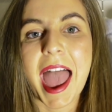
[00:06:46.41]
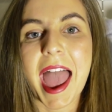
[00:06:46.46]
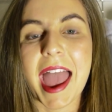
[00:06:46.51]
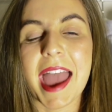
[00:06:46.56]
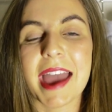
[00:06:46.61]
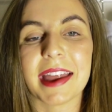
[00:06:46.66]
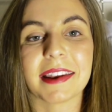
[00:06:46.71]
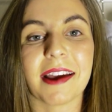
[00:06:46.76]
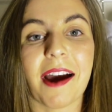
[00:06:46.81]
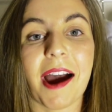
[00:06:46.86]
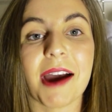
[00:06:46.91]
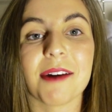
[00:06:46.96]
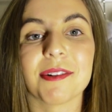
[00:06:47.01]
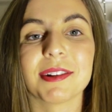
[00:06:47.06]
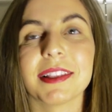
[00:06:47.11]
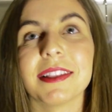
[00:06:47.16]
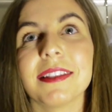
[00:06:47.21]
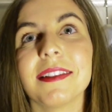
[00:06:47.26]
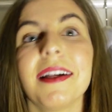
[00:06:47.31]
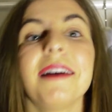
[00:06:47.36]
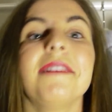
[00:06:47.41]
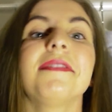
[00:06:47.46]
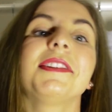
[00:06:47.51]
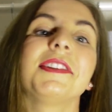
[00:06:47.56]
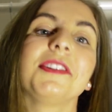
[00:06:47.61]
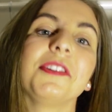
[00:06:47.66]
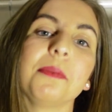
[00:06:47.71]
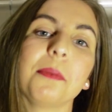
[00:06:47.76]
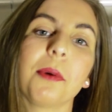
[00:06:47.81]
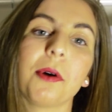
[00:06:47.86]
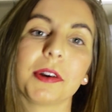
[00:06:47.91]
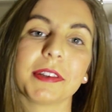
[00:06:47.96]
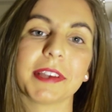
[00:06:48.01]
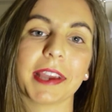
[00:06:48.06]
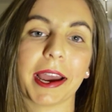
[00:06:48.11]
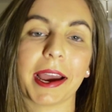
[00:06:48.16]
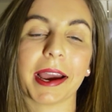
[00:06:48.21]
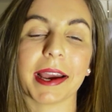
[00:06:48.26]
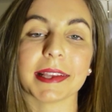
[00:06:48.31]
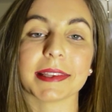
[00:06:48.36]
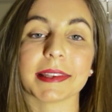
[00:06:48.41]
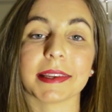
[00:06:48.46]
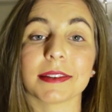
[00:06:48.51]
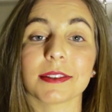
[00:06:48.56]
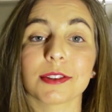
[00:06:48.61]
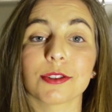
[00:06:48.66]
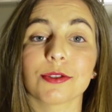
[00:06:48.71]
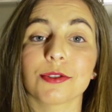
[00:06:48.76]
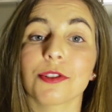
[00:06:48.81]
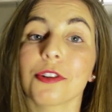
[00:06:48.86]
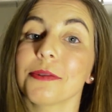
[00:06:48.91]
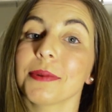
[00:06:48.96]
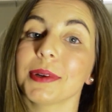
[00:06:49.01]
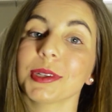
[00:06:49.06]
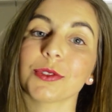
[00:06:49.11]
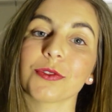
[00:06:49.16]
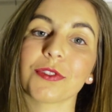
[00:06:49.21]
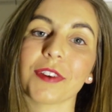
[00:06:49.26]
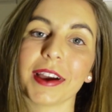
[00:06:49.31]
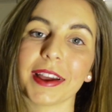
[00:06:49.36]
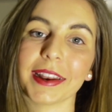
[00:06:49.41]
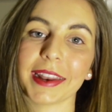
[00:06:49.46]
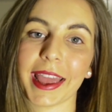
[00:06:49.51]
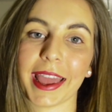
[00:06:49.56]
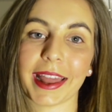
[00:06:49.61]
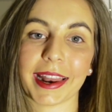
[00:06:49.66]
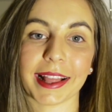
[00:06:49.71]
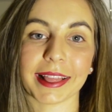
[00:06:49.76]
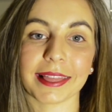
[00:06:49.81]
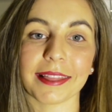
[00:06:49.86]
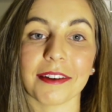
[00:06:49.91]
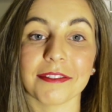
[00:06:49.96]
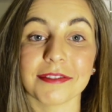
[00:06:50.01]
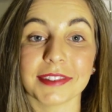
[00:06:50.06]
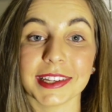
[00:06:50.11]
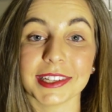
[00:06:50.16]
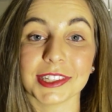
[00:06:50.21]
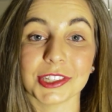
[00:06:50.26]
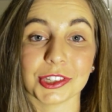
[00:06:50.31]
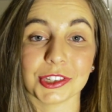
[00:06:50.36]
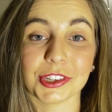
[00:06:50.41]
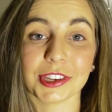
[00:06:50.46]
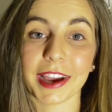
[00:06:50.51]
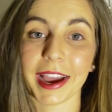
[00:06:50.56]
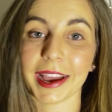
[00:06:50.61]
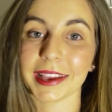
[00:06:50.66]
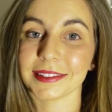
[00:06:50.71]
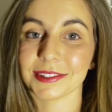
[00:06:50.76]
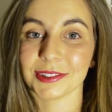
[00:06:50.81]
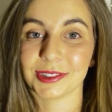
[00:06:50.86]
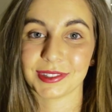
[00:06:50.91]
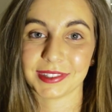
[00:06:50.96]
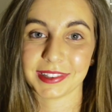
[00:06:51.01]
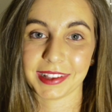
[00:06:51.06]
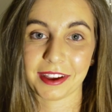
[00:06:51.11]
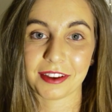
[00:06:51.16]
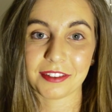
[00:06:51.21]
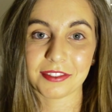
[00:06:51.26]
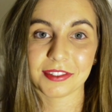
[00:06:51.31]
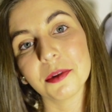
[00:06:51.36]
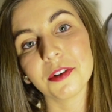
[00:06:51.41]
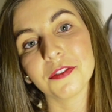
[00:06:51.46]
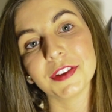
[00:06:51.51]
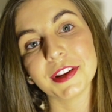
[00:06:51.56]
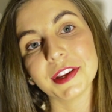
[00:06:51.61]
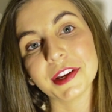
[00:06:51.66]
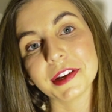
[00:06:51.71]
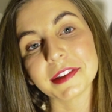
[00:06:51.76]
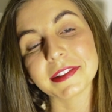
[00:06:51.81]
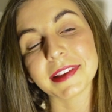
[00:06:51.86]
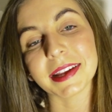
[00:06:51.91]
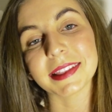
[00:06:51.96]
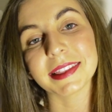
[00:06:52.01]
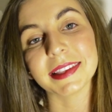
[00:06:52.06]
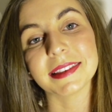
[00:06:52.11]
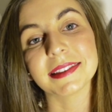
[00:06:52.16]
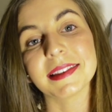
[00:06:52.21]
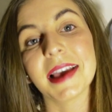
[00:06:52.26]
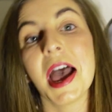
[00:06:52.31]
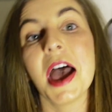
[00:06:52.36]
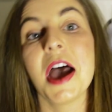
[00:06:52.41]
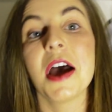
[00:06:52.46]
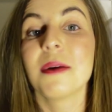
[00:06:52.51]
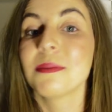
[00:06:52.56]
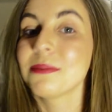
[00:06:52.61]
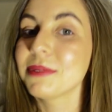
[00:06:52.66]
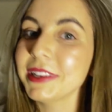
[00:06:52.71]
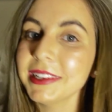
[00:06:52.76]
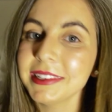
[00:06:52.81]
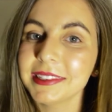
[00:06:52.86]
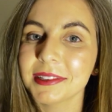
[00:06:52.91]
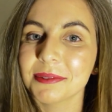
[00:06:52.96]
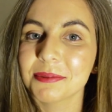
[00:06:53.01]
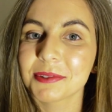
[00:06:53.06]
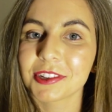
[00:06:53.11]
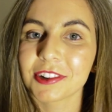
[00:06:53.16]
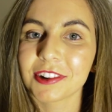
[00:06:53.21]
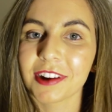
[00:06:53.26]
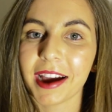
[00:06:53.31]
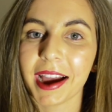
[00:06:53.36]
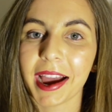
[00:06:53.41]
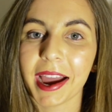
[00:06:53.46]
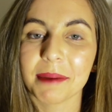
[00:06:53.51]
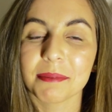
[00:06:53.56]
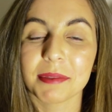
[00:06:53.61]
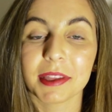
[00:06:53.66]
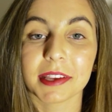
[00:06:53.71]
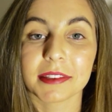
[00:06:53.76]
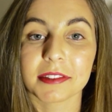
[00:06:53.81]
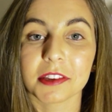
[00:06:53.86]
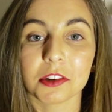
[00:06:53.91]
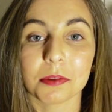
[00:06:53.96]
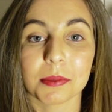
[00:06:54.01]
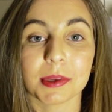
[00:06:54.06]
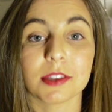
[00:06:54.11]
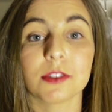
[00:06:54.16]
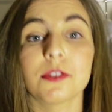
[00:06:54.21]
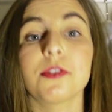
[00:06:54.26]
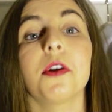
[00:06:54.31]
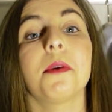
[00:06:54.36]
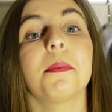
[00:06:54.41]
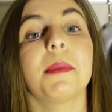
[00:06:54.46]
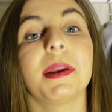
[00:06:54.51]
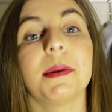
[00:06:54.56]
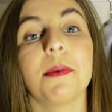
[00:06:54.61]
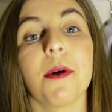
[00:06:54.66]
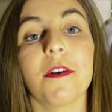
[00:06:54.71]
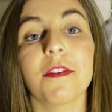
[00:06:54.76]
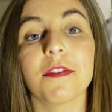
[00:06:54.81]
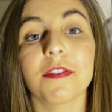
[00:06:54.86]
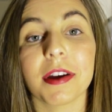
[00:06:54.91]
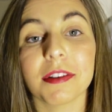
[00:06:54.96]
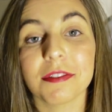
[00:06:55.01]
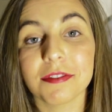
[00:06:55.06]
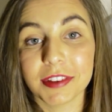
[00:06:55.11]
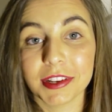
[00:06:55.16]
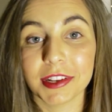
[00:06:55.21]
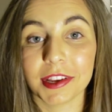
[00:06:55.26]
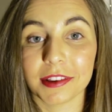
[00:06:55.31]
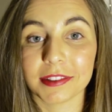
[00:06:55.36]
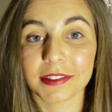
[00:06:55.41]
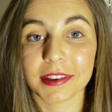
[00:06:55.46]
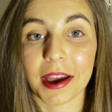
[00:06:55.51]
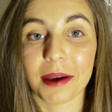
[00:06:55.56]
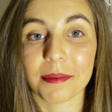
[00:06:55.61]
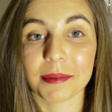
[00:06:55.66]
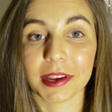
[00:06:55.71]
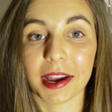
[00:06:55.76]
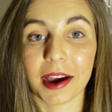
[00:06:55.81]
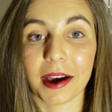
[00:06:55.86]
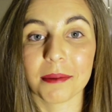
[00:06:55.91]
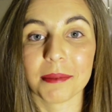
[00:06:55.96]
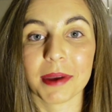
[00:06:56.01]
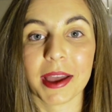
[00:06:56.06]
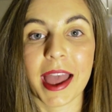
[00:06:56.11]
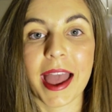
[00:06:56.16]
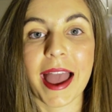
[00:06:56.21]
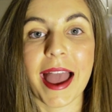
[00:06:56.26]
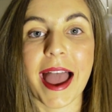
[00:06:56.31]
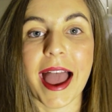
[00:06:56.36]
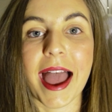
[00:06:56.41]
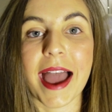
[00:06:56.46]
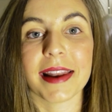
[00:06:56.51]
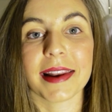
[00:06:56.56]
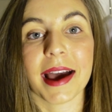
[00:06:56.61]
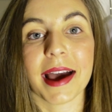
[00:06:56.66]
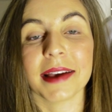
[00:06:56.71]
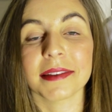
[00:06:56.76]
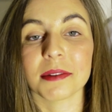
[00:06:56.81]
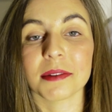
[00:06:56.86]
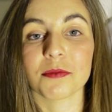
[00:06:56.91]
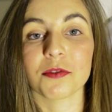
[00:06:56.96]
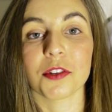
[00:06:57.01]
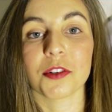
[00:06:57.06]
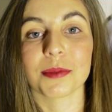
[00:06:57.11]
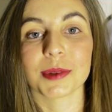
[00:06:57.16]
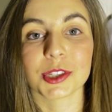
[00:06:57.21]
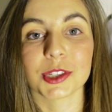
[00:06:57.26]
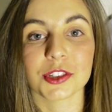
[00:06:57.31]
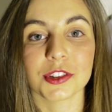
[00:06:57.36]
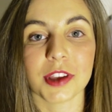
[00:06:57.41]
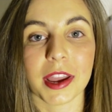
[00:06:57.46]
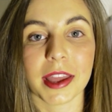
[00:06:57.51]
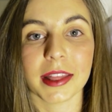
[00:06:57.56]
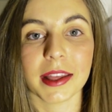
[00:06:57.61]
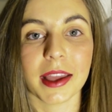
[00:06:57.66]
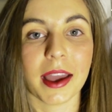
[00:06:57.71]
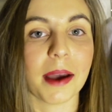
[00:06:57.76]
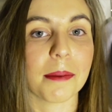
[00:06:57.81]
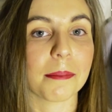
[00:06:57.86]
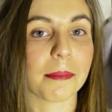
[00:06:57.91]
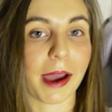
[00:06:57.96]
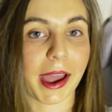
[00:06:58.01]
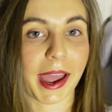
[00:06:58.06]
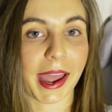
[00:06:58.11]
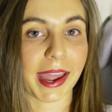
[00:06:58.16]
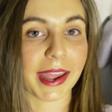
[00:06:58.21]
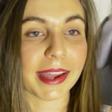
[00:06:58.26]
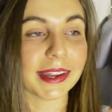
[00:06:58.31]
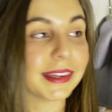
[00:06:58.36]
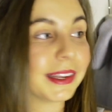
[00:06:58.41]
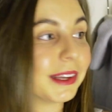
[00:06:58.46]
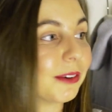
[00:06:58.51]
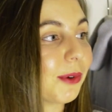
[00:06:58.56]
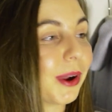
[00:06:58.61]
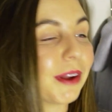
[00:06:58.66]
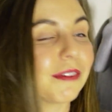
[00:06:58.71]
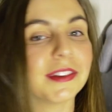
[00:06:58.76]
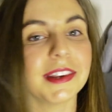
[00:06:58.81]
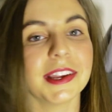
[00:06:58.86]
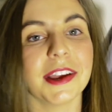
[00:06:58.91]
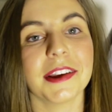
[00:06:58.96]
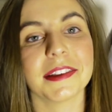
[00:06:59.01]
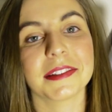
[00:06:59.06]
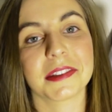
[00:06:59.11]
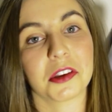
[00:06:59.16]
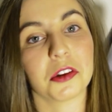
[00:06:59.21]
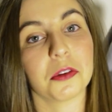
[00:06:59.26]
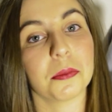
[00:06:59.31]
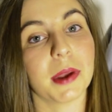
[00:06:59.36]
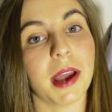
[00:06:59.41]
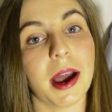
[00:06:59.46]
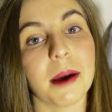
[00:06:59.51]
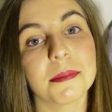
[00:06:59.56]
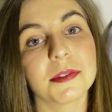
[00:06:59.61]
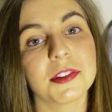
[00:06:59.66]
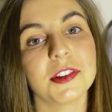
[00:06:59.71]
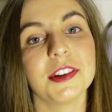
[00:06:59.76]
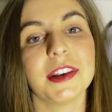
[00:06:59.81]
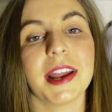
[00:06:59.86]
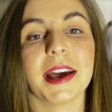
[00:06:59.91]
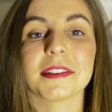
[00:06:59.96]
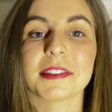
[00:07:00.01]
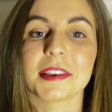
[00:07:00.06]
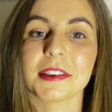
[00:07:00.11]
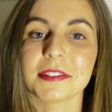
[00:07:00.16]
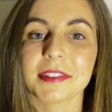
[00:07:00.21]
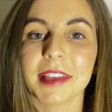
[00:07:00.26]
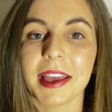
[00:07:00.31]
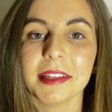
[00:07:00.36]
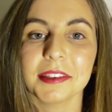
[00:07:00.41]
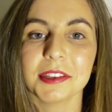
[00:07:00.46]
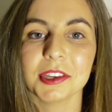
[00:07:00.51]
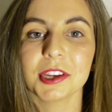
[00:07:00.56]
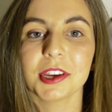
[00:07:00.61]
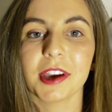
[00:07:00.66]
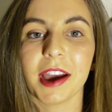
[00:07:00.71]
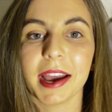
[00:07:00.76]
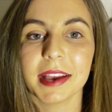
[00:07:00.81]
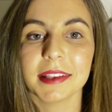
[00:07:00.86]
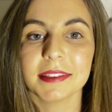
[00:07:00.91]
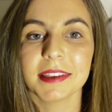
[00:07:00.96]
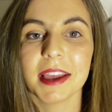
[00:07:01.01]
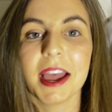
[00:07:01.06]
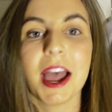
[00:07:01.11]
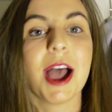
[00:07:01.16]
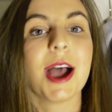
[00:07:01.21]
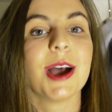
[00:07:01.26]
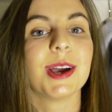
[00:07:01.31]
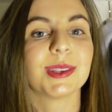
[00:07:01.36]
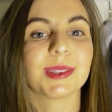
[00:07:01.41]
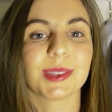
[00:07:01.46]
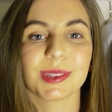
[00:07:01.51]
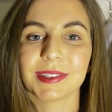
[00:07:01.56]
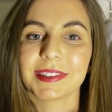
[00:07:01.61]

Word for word: and I would love to do more DIYs. It's so much fun and I love teaching you guys new stuff. For videos like this, please subscribe. There's going to be so many more fun videos coming up. And as I'm from Australia, my knitwear video is going to be up soon as I was telling you guys, so